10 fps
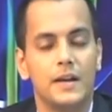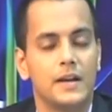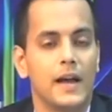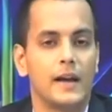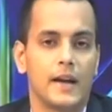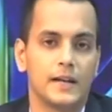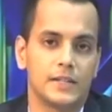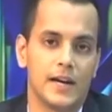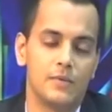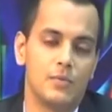And therefore,
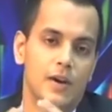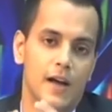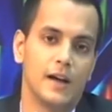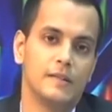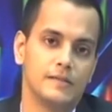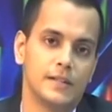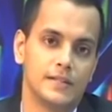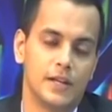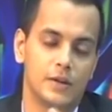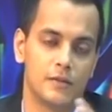the wake from the
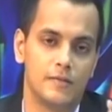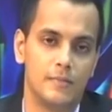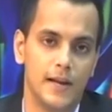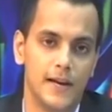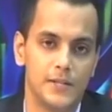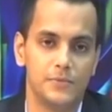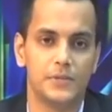blade trailing edge